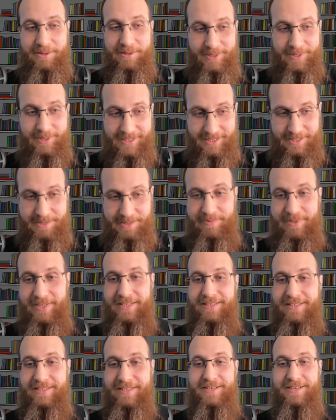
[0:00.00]
other
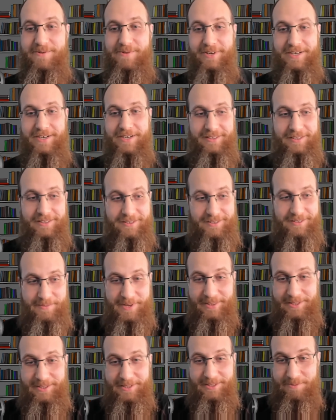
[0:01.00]
participants and you want to learn
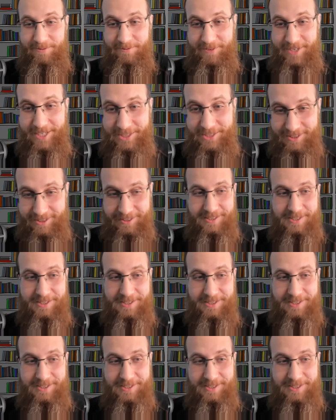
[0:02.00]
about their professional